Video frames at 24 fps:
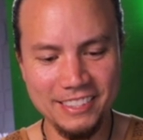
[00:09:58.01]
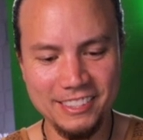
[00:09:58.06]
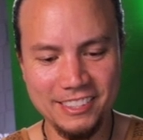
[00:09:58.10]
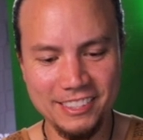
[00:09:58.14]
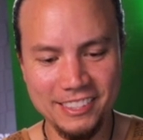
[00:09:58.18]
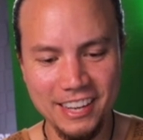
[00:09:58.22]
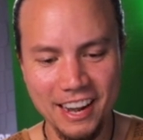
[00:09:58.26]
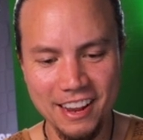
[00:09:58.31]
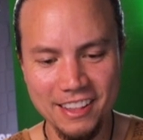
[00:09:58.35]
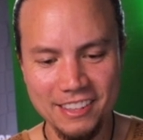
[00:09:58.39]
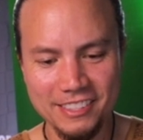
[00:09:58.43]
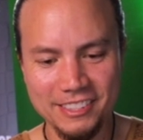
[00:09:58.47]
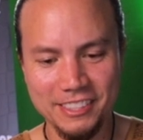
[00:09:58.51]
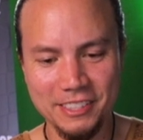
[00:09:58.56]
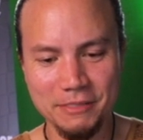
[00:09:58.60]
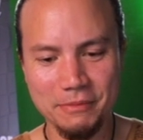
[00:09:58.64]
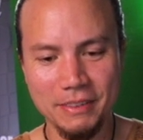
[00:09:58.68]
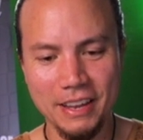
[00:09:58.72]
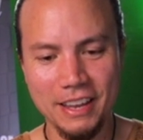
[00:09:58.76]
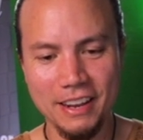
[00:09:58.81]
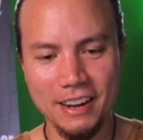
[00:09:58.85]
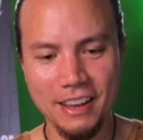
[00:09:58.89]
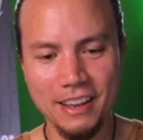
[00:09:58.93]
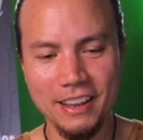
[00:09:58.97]
it's challenging,
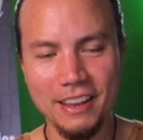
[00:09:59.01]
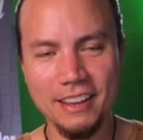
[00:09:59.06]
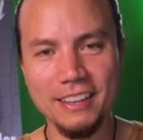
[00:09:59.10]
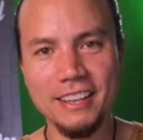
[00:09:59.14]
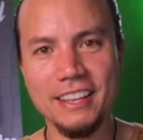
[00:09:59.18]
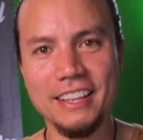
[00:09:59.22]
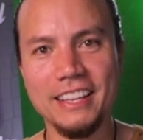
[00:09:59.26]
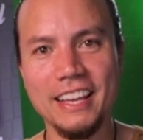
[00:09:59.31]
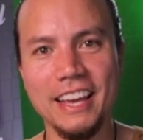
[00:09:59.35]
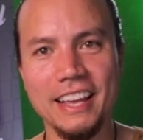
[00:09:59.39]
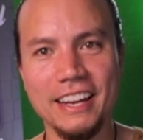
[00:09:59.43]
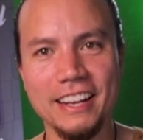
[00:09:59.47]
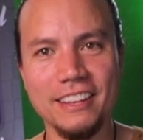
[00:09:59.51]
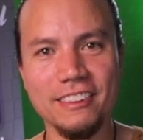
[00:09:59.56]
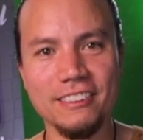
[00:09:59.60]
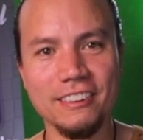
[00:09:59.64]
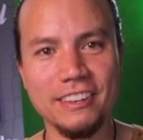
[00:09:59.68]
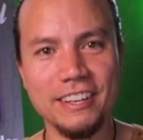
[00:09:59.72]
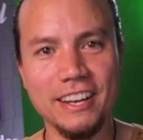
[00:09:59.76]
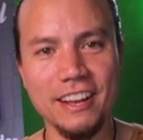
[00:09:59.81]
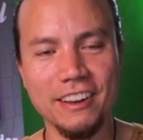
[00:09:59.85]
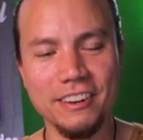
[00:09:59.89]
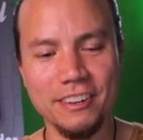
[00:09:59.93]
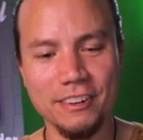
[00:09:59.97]
man. I, I, gotta get
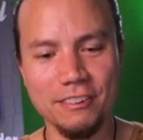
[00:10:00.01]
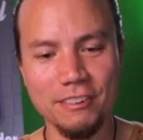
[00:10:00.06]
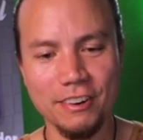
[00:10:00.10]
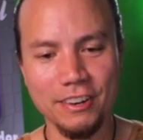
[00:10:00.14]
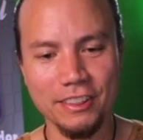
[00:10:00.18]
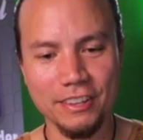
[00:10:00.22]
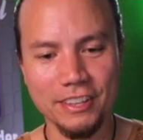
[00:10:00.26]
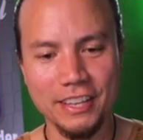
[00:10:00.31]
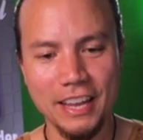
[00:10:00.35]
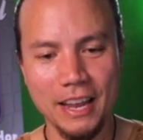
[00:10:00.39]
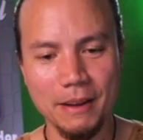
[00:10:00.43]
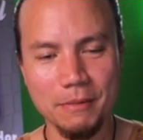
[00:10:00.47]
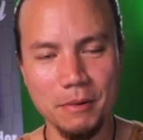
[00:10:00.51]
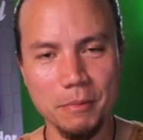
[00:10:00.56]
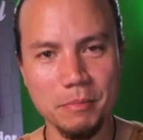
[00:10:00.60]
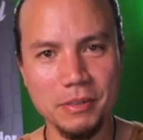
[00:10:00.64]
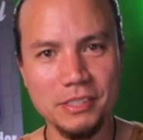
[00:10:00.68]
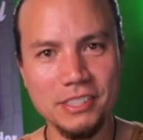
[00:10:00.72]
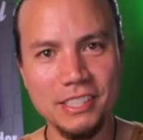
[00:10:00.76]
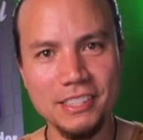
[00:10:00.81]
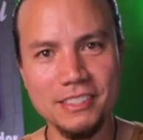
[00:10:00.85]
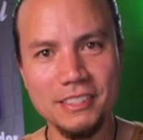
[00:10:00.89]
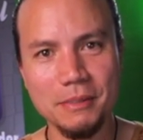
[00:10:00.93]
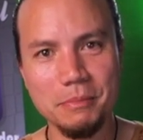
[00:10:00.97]
Hillary down here running the camera,
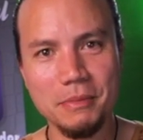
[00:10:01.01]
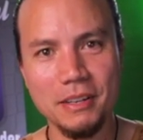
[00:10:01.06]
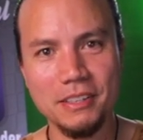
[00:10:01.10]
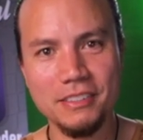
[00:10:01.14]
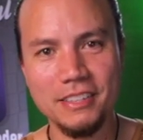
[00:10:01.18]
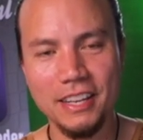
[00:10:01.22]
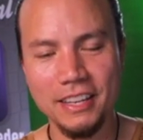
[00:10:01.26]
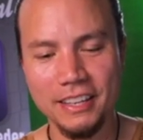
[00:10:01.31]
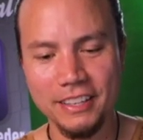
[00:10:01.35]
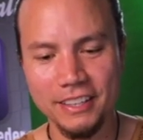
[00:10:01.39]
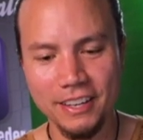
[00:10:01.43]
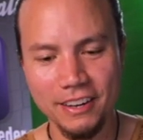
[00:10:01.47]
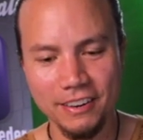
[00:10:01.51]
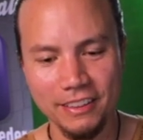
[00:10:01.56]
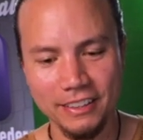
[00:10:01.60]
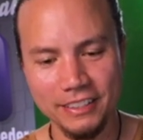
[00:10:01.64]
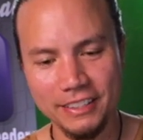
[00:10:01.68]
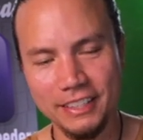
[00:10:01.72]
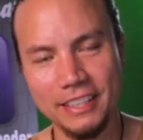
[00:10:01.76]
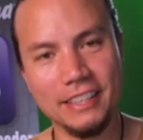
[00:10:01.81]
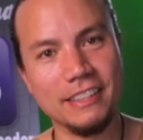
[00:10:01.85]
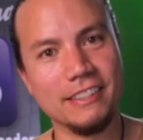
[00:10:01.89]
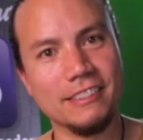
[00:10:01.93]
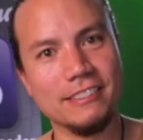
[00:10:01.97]
but she's up there taking care of the
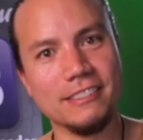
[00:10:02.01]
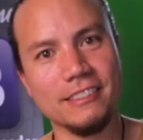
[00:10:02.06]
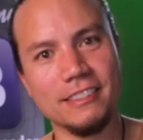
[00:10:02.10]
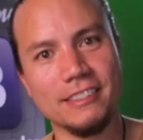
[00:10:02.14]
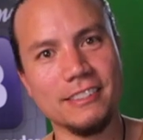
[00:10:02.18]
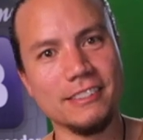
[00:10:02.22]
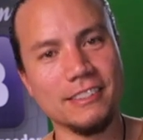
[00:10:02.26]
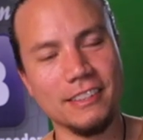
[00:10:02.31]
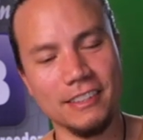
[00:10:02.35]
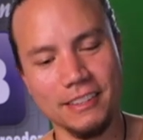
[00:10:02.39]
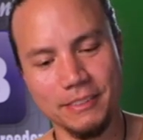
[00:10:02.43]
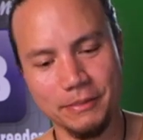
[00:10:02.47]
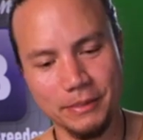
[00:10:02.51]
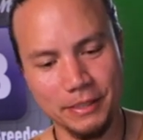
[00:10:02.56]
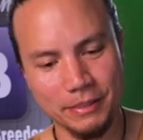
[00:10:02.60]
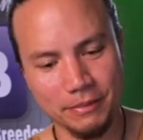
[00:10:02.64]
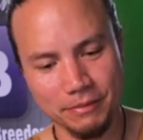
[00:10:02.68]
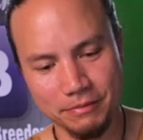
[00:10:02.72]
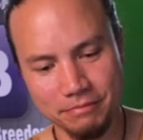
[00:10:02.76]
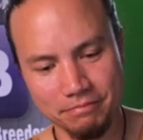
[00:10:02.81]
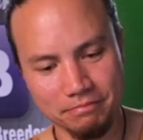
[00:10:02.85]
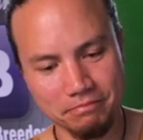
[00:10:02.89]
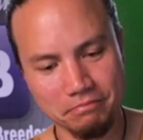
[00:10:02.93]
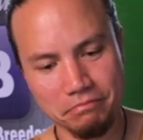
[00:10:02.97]
kids, so there's not, I mean,